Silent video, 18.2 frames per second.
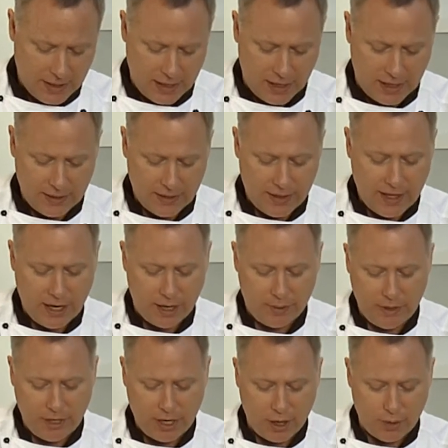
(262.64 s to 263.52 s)
And there
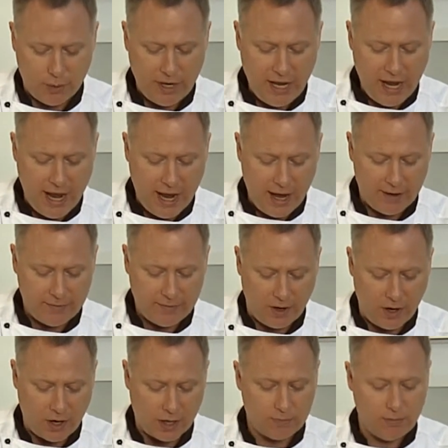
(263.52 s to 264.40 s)
we go. We
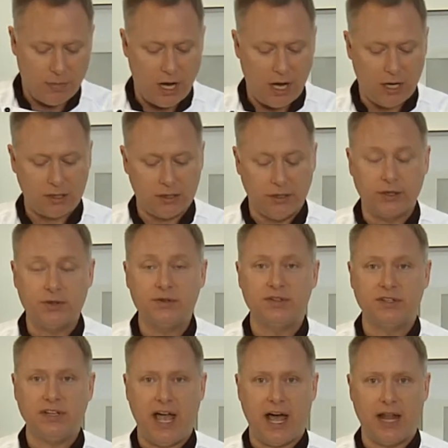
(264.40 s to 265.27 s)
have our mock little
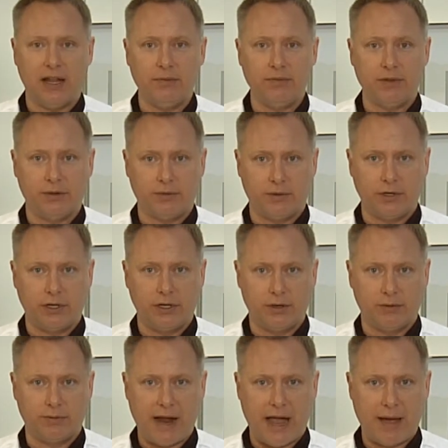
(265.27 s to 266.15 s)
scallop that we're
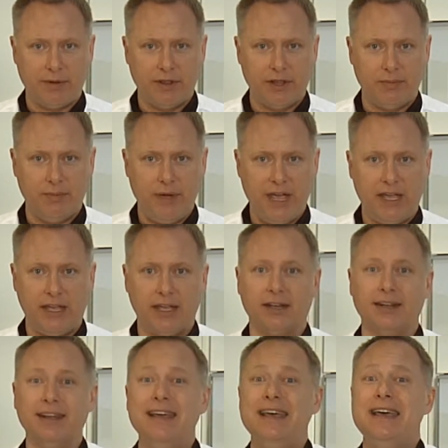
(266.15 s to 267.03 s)
going to wrap in the
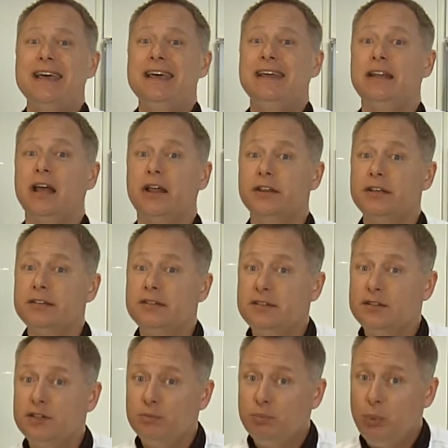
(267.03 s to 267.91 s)
bacon. Now this
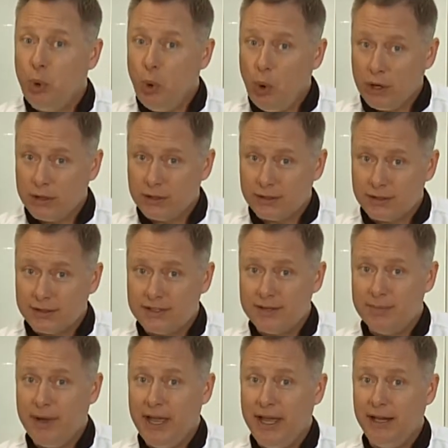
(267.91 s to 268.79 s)
is important.
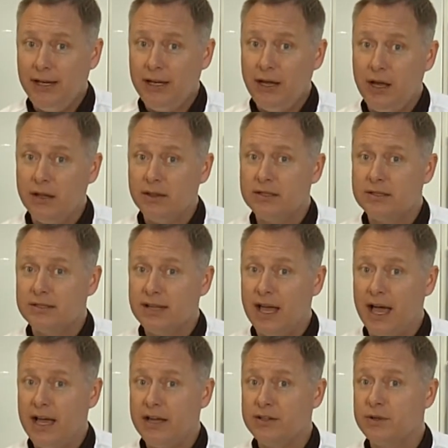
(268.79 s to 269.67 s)
Depending on the
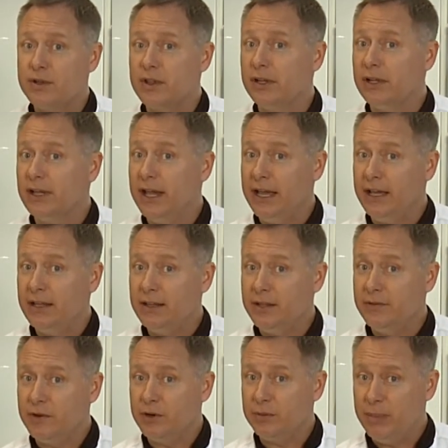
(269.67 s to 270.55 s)
size or the
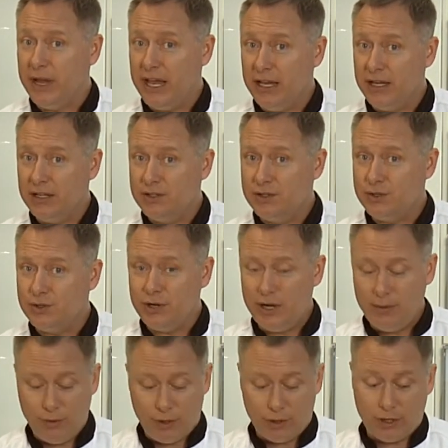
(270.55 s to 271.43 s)
length of your bacon
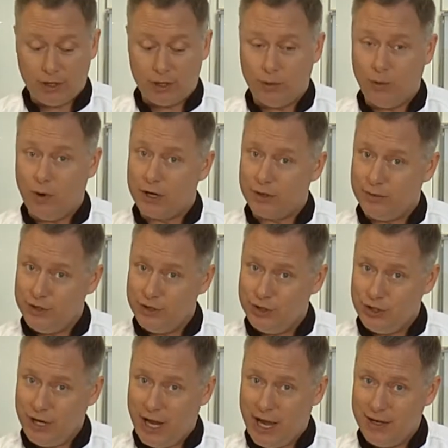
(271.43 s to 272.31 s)
strip, you're going to want to
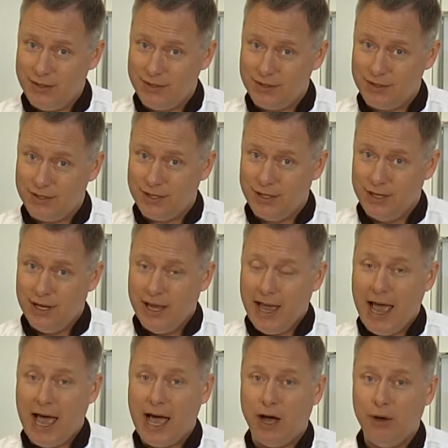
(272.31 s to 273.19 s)
adjust
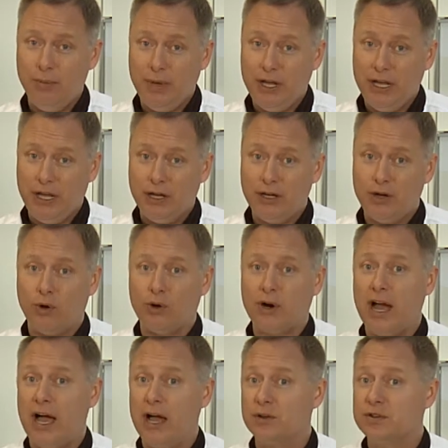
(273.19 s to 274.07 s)
how big
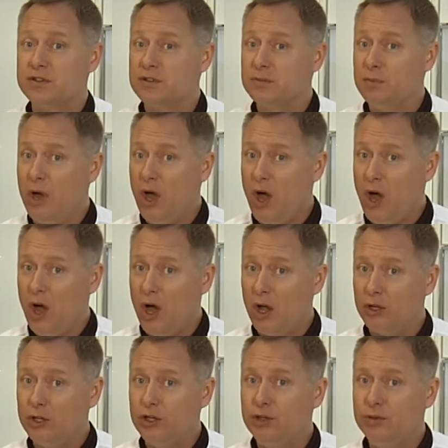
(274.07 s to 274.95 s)
or how
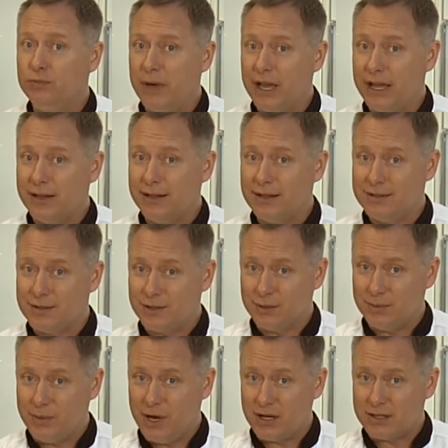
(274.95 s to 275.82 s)
small you make these
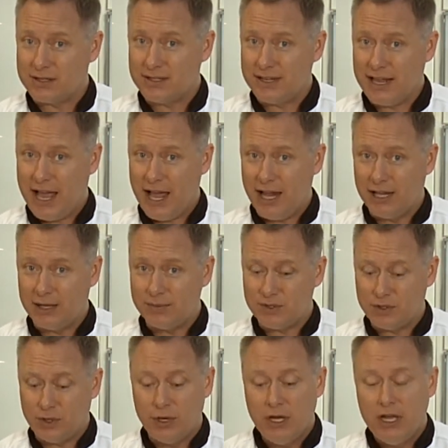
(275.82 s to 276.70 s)
little mock
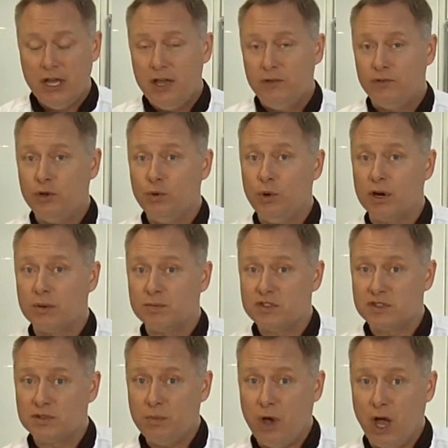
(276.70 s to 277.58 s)
scallops. So if you want them
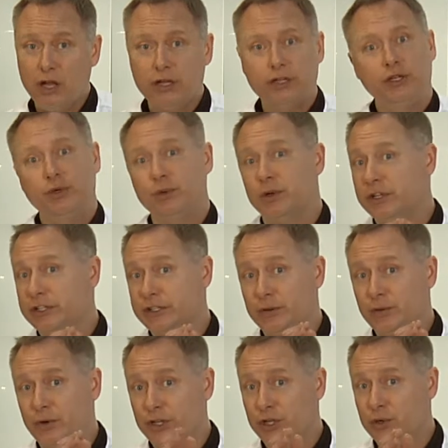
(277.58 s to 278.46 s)
smaller, you
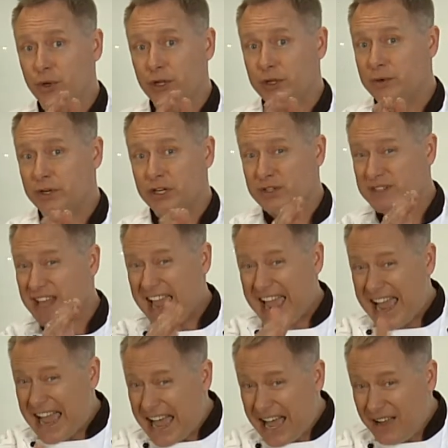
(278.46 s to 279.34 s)
only want to use a
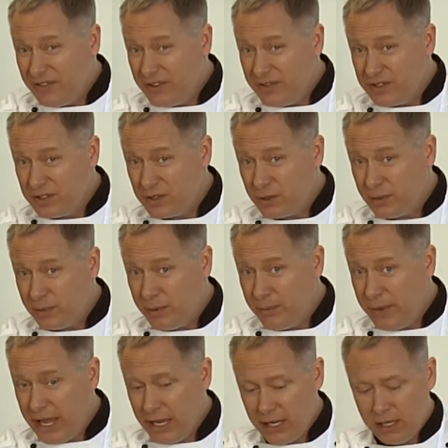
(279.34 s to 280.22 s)
half of a strip
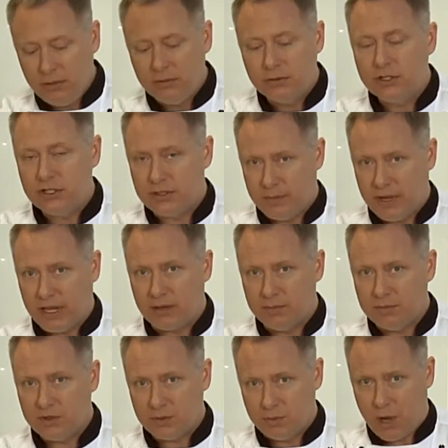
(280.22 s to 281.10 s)
of bacon, just make
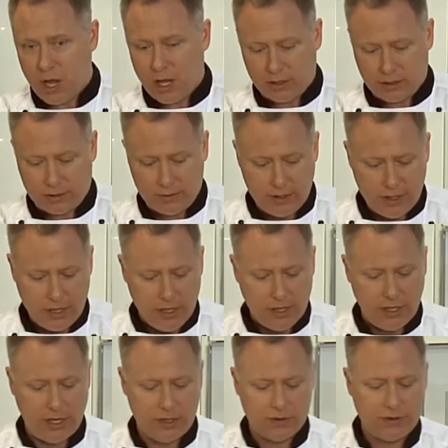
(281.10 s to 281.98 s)
them smaller.
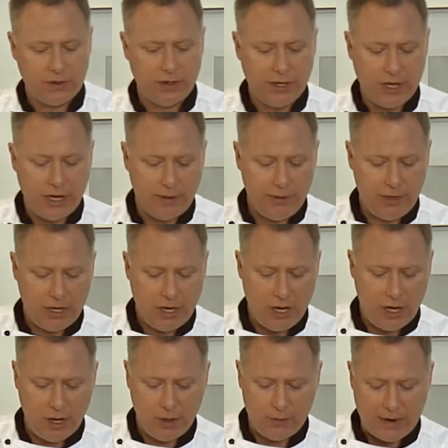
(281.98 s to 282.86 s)
Okay, so there we
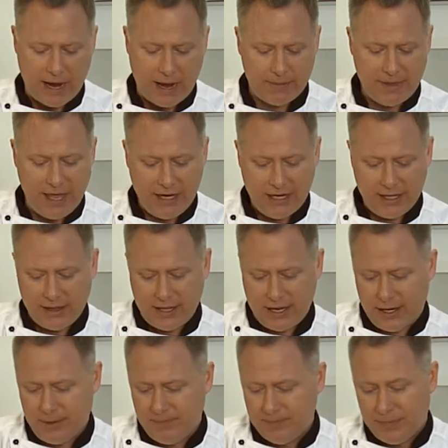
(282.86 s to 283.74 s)
go. Wrap that in
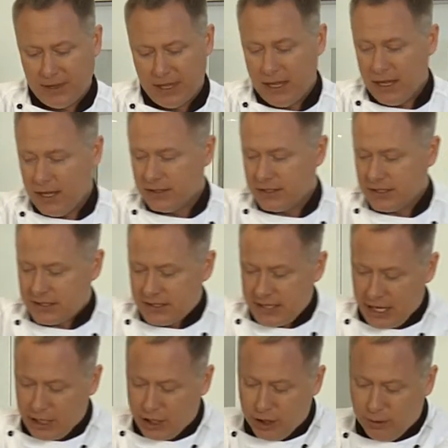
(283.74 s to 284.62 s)
there. Just
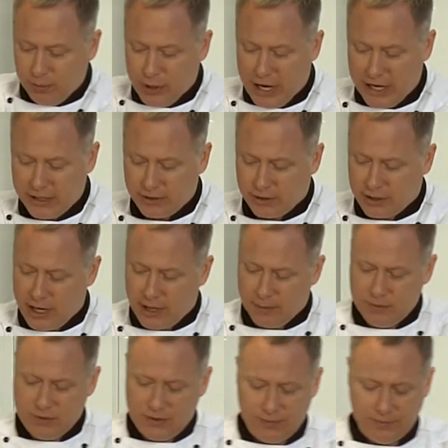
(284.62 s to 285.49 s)
take your
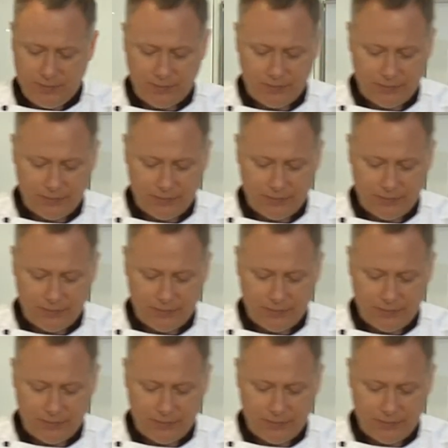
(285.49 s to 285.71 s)
breadcrumbs.